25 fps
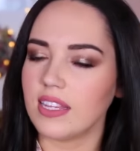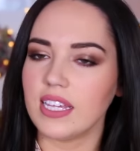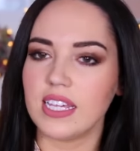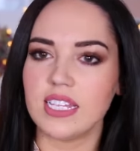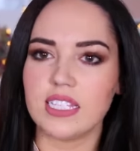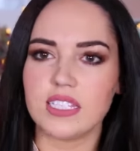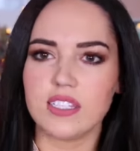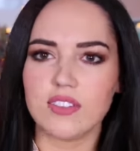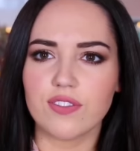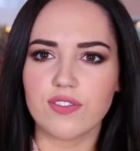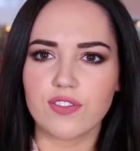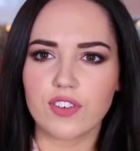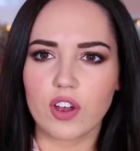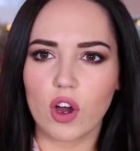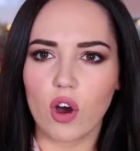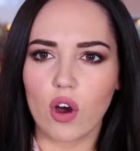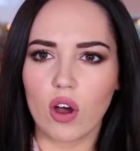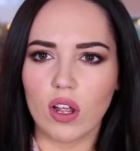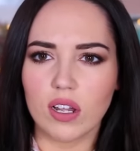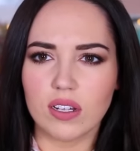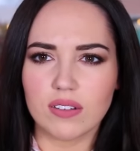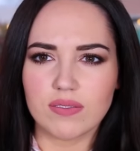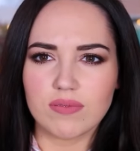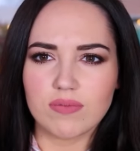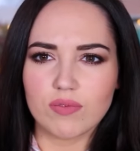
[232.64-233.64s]
These have
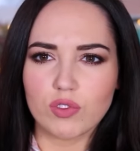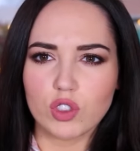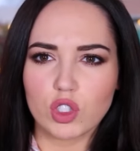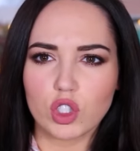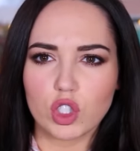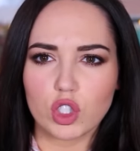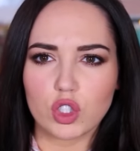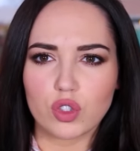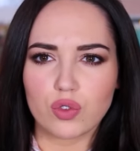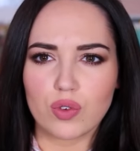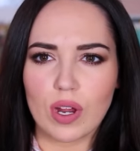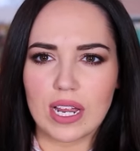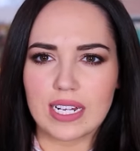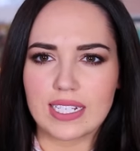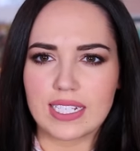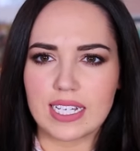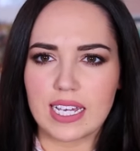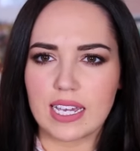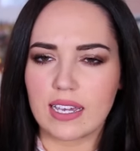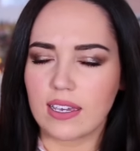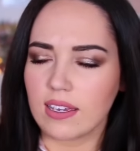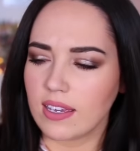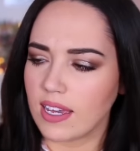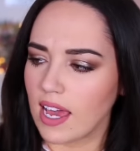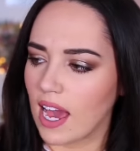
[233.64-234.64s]
got
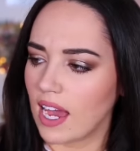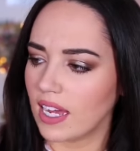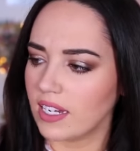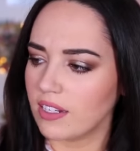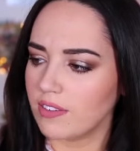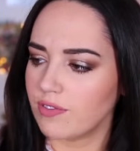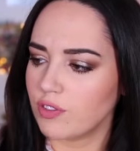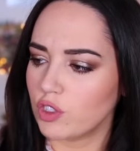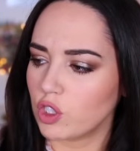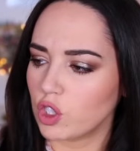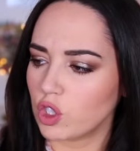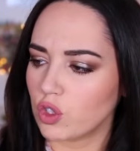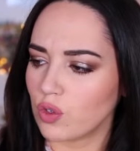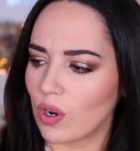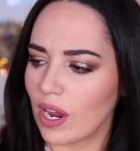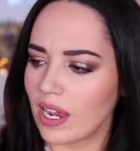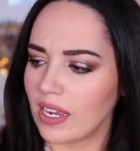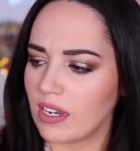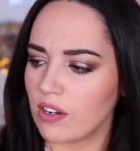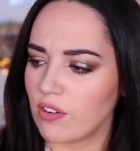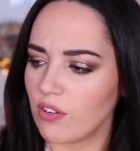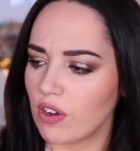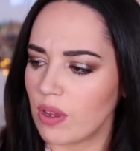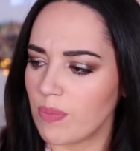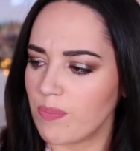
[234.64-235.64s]
shreddy kind of
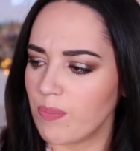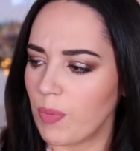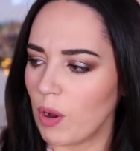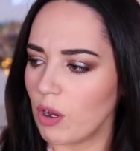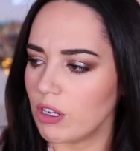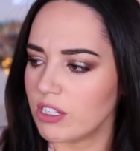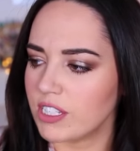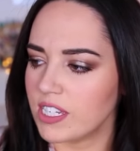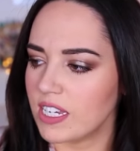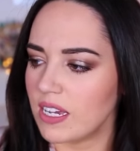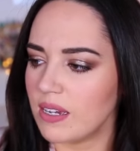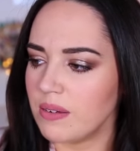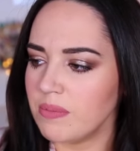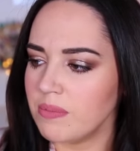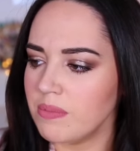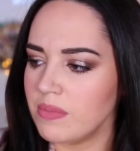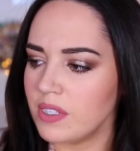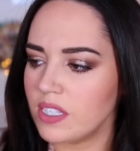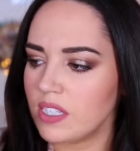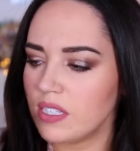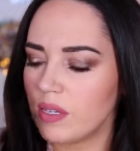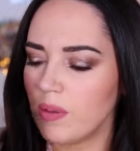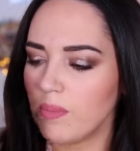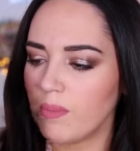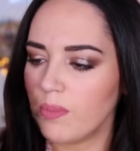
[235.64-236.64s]
trainery
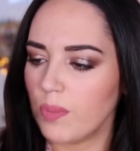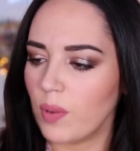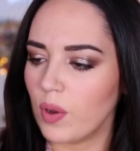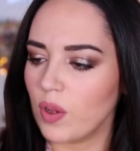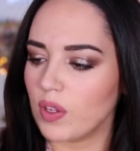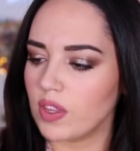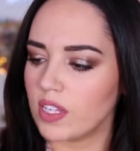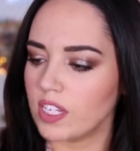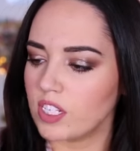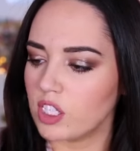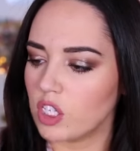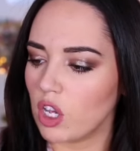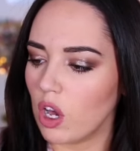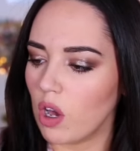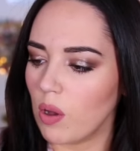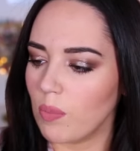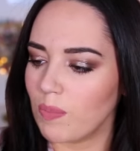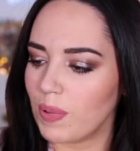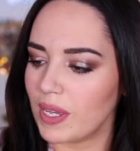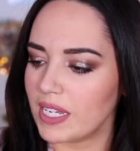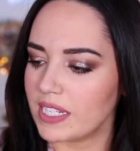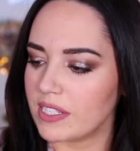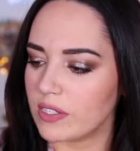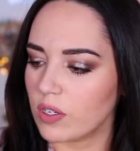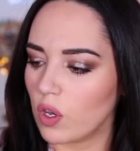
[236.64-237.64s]
bottoms, but the
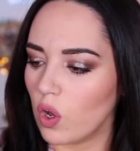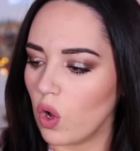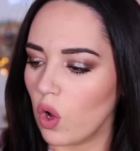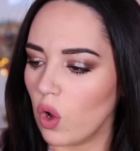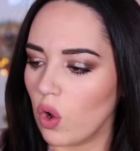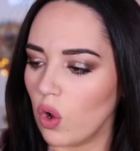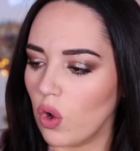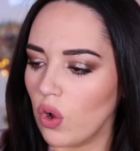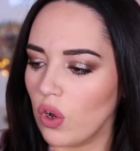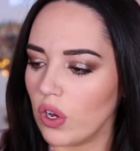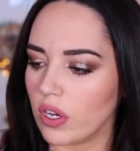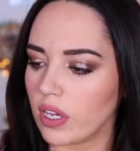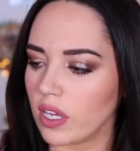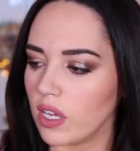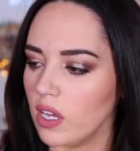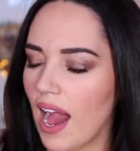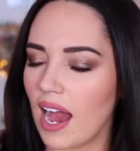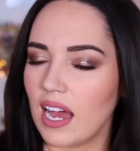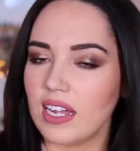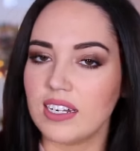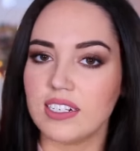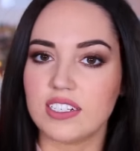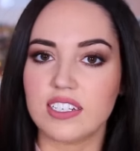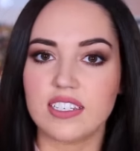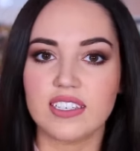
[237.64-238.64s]
top is cork,
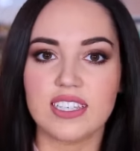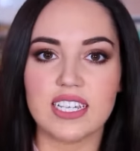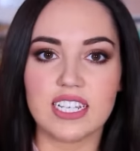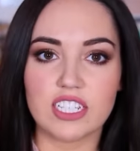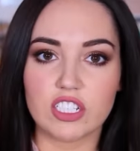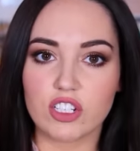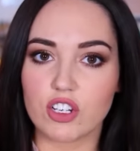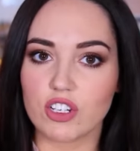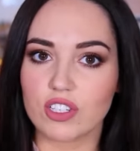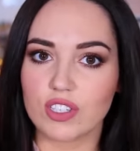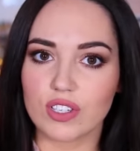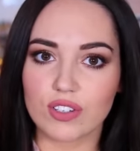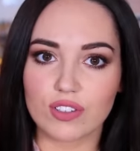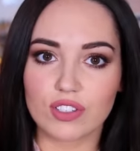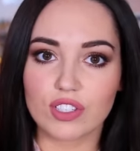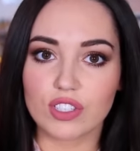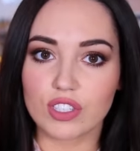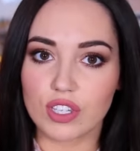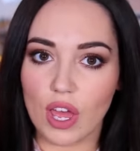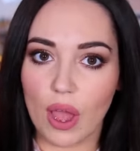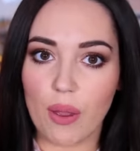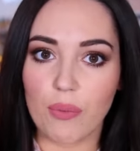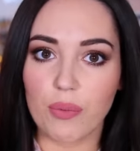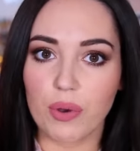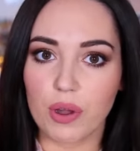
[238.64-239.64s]
and these just look
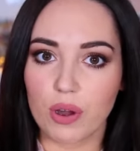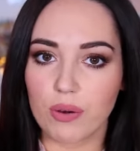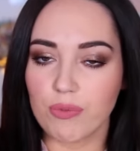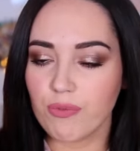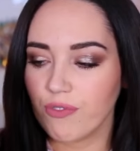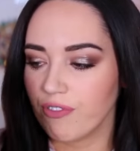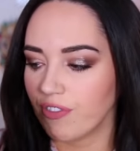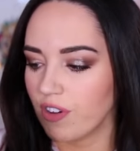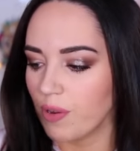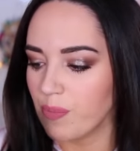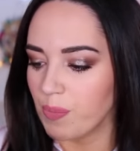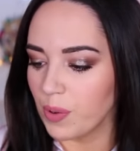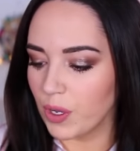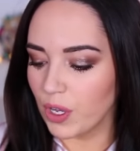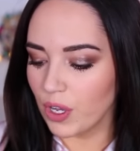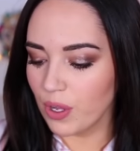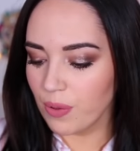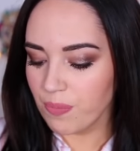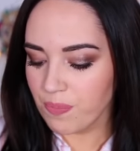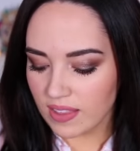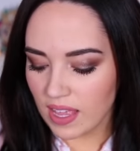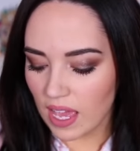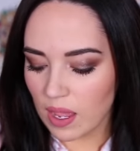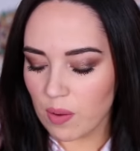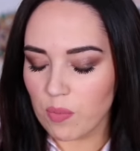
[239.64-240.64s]
so
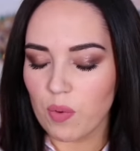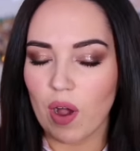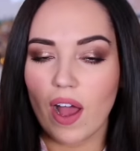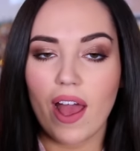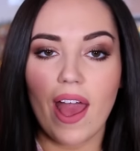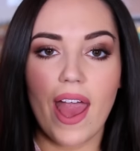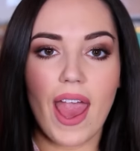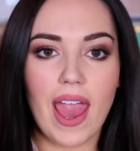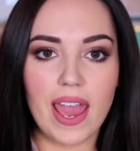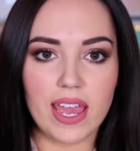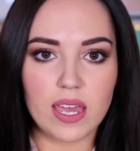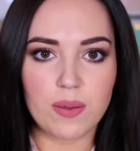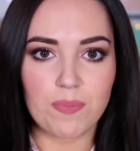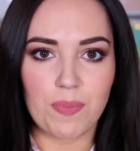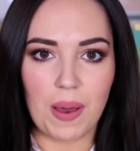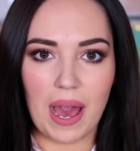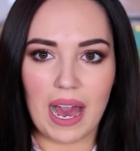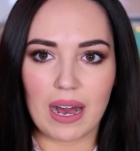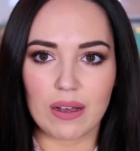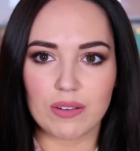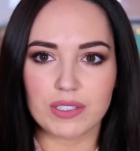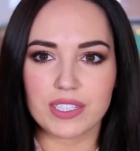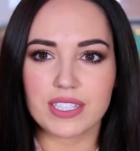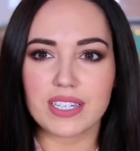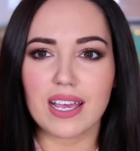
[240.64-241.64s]
comfortable. They were
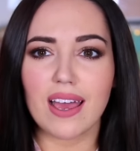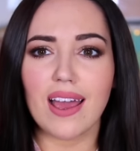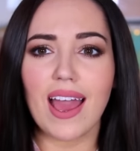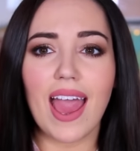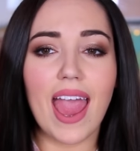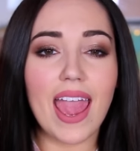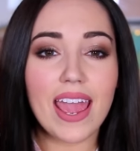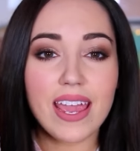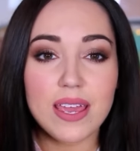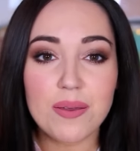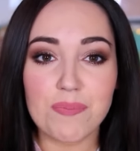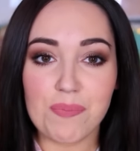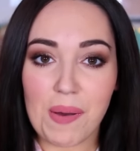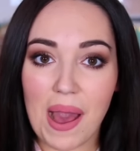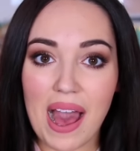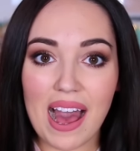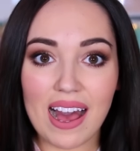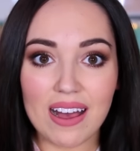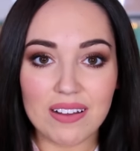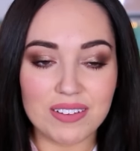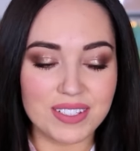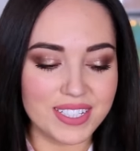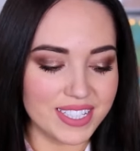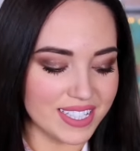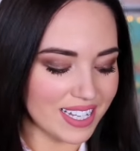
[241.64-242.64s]
£8.
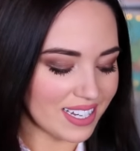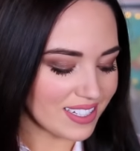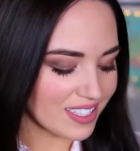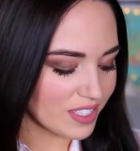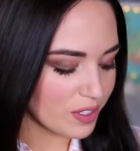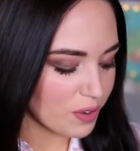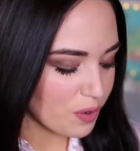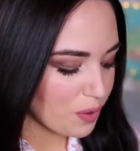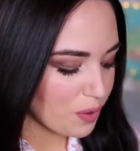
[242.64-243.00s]
£8, that's